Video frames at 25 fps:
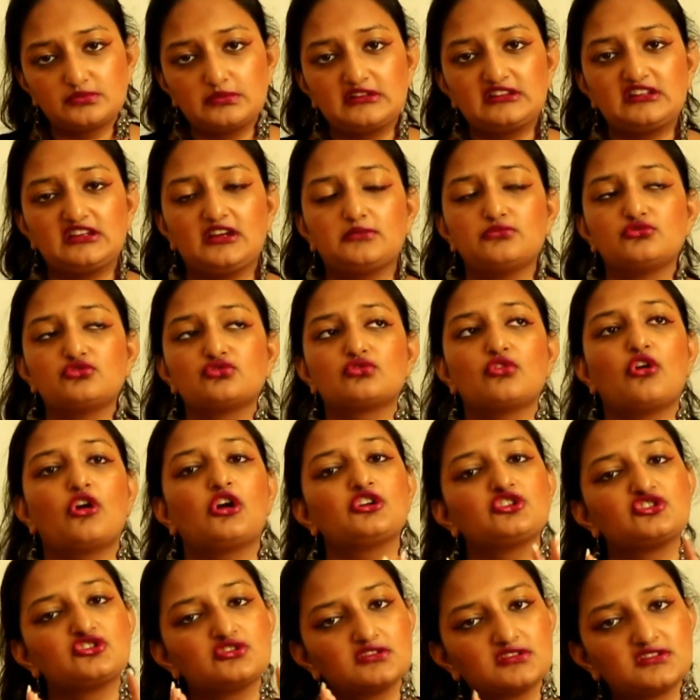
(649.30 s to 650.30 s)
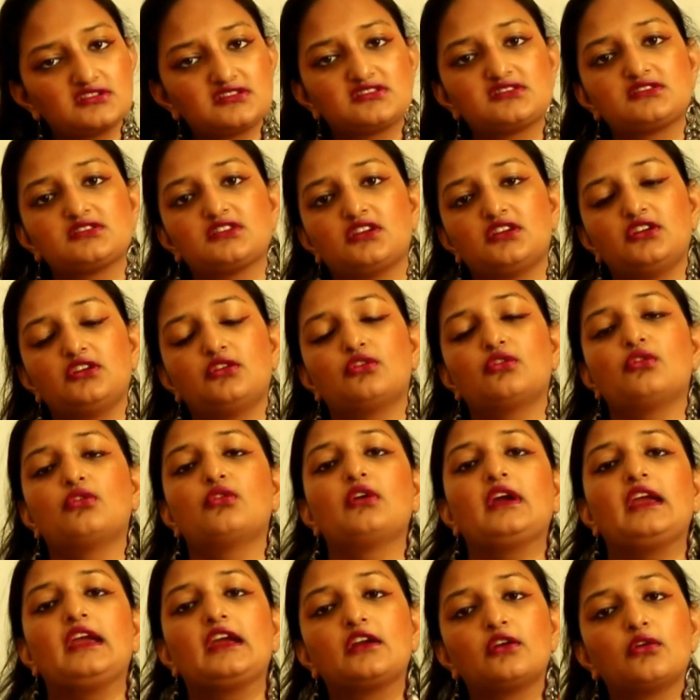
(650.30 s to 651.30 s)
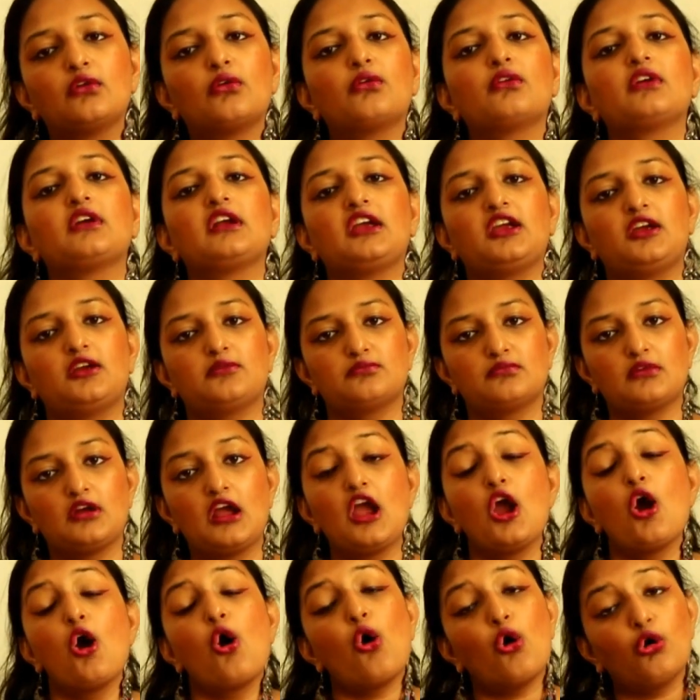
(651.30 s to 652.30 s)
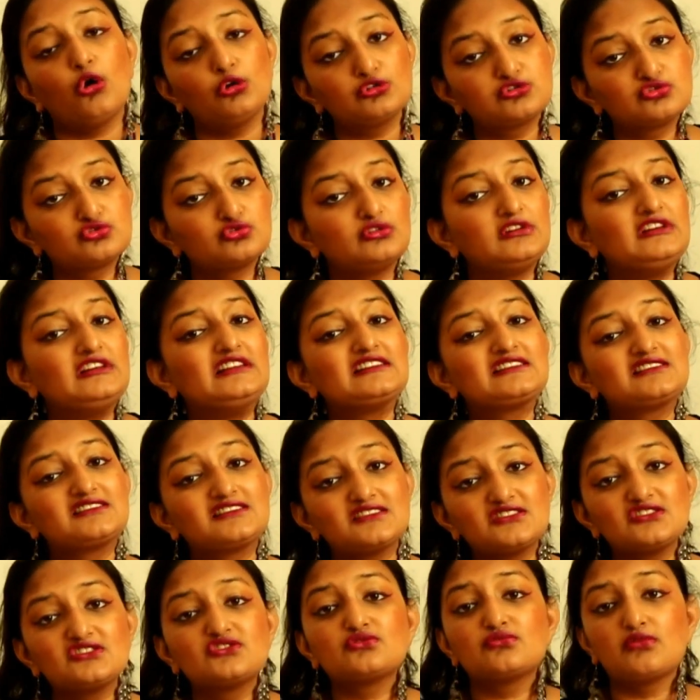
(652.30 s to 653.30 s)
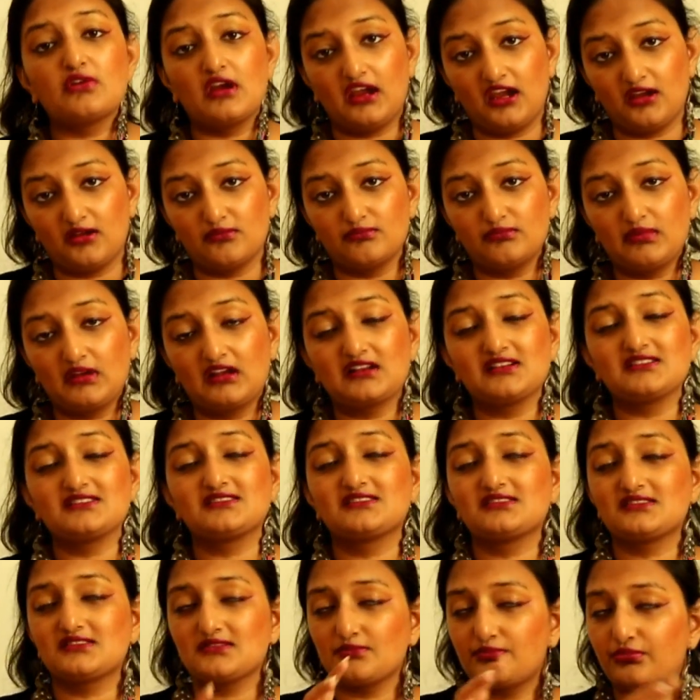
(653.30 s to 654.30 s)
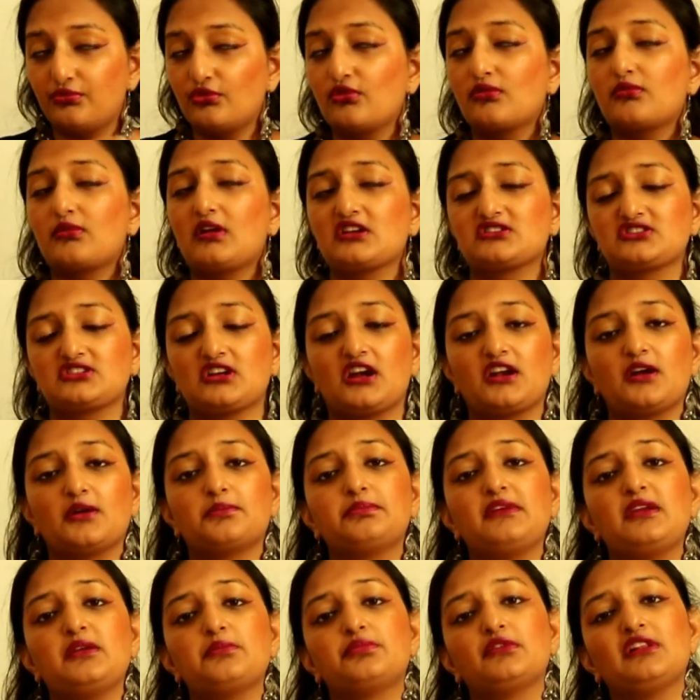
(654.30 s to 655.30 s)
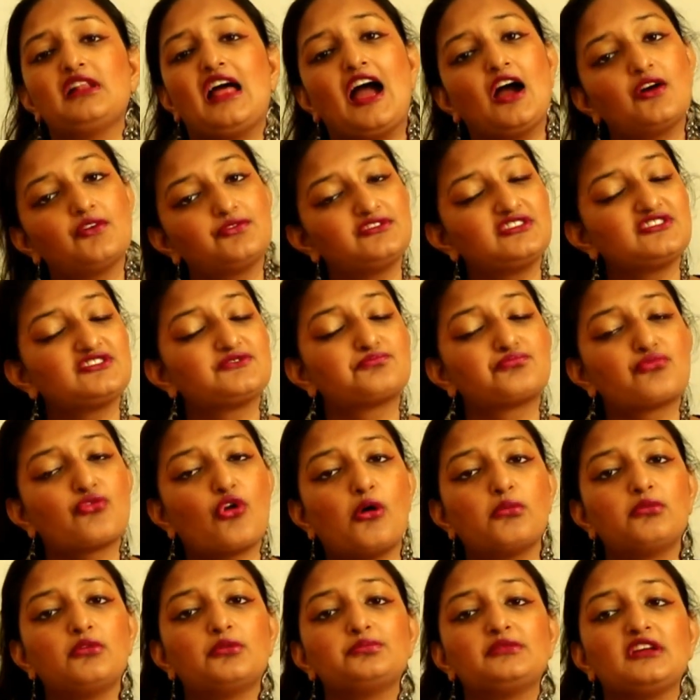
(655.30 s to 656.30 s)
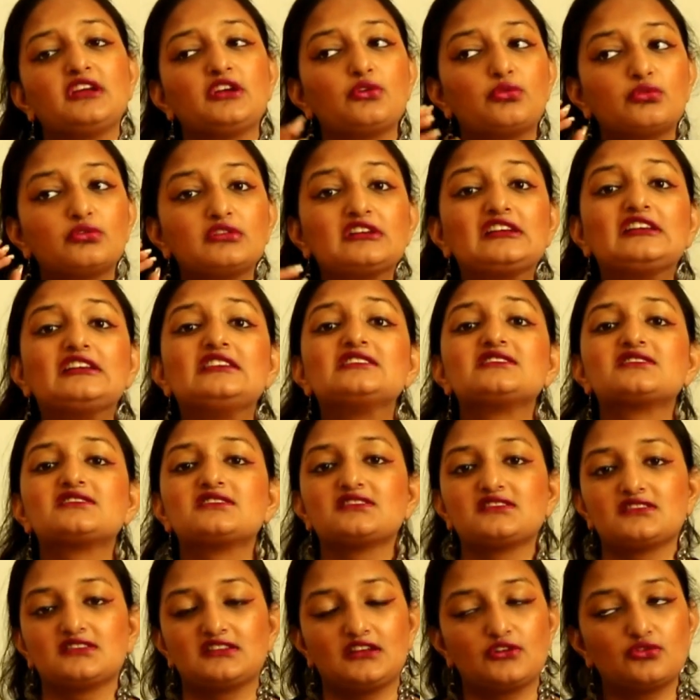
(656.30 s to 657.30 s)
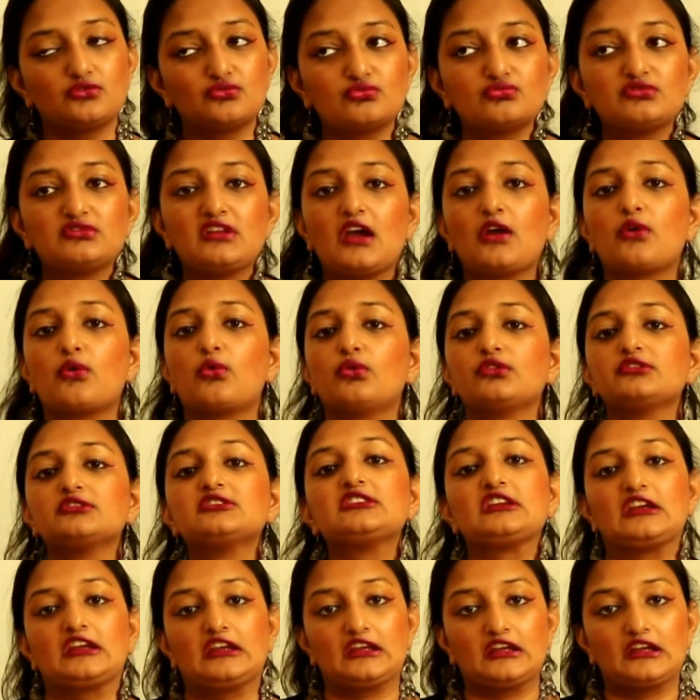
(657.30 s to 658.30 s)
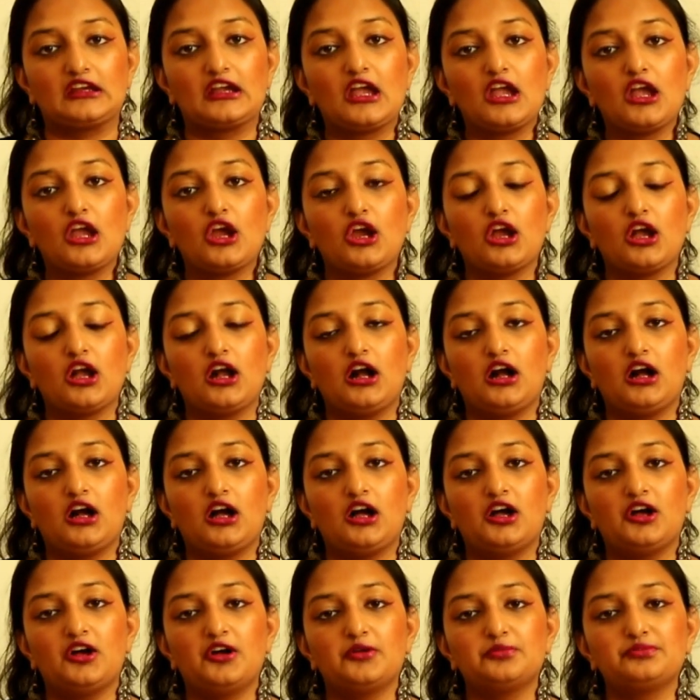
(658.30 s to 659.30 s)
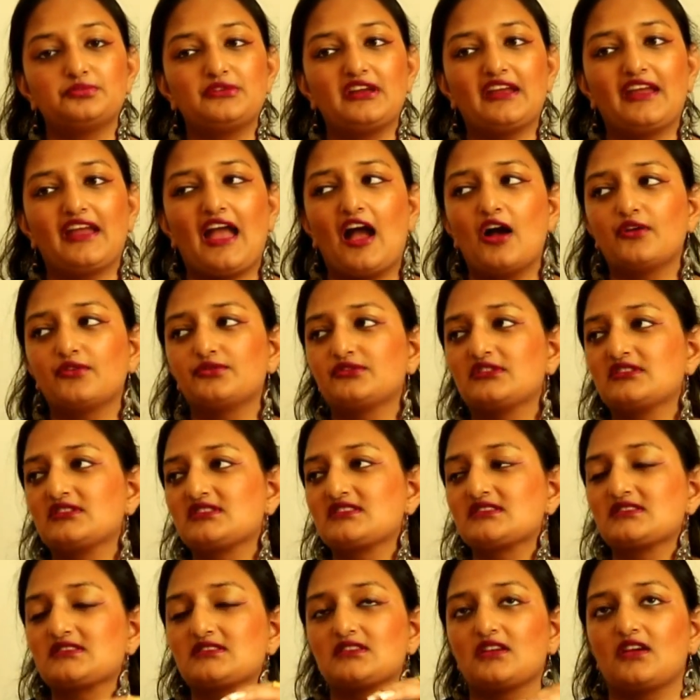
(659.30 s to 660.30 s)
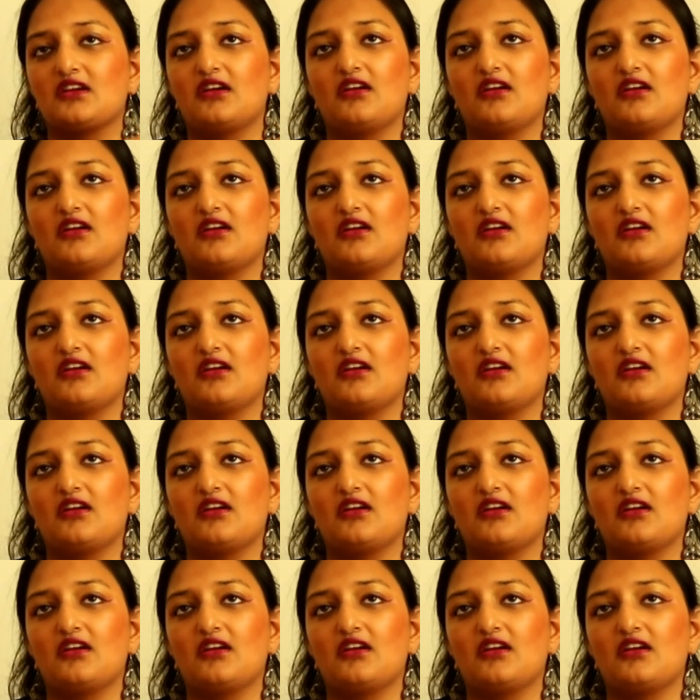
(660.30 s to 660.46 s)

with him, do not just ignore him, also listen to him, because Purvashada people have this problem, they don't listen, they do their own thing. They have this